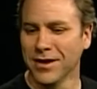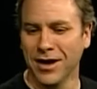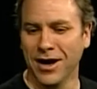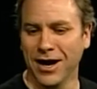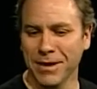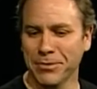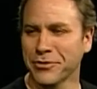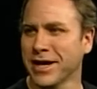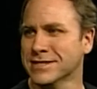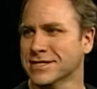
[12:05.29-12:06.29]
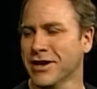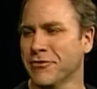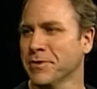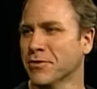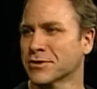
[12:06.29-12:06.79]
Uh, in both cases, you have
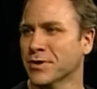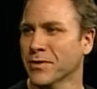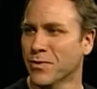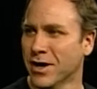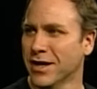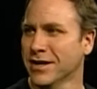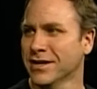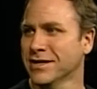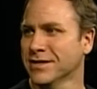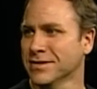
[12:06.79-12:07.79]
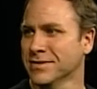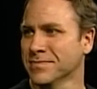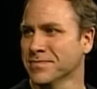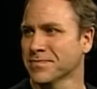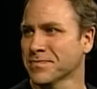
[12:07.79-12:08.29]
to be over 21.
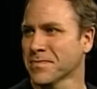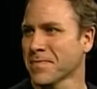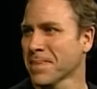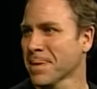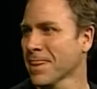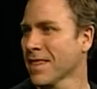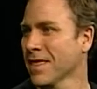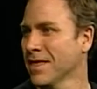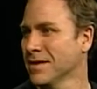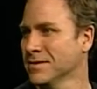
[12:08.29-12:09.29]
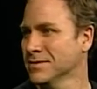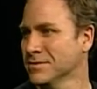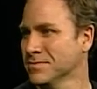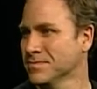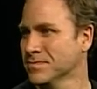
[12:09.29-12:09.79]
I think it was
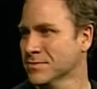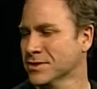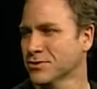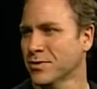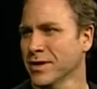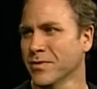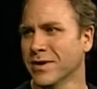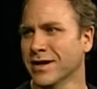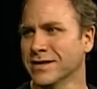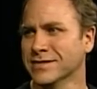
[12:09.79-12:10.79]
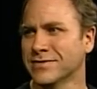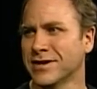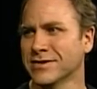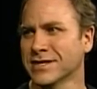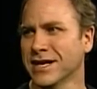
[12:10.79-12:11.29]
18. It's 21, as
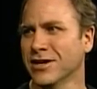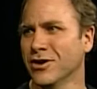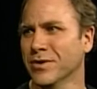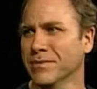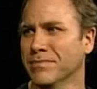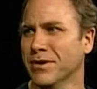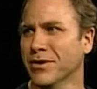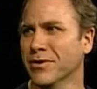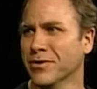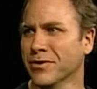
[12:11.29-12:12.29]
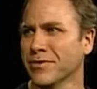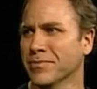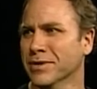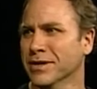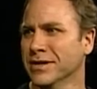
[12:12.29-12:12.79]
far as I know, in both.
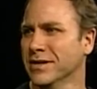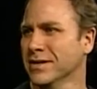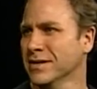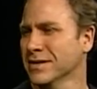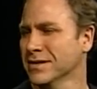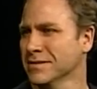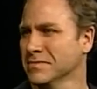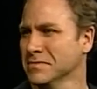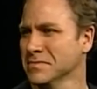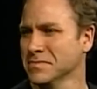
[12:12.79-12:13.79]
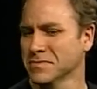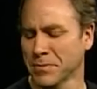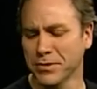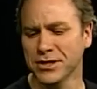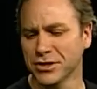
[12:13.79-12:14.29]
But okay,
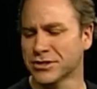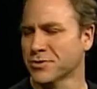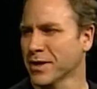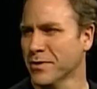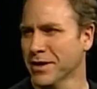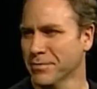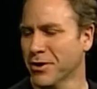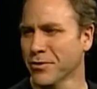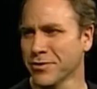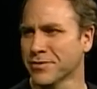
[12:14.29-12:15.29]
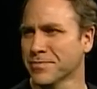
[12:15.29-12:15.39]
pretty sure it's 21 in both.